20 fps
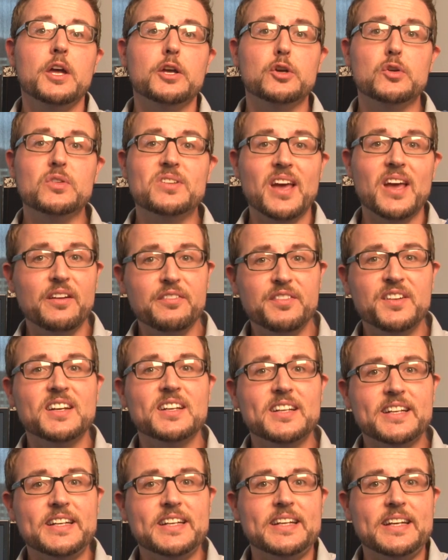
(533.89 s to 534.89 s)
you
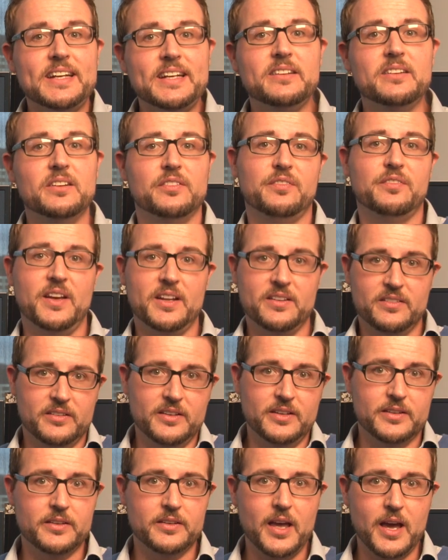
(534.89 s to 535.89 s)
definitely really need defense
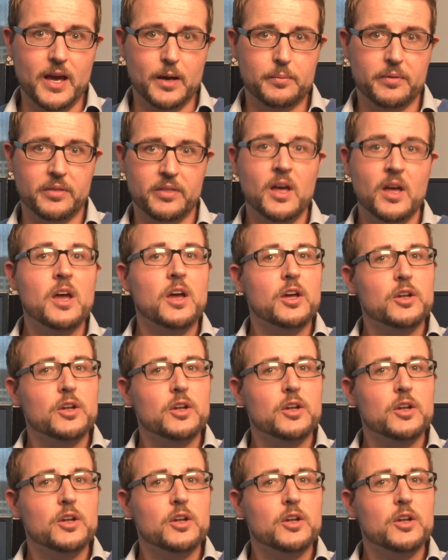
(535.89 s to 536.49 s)
in depth.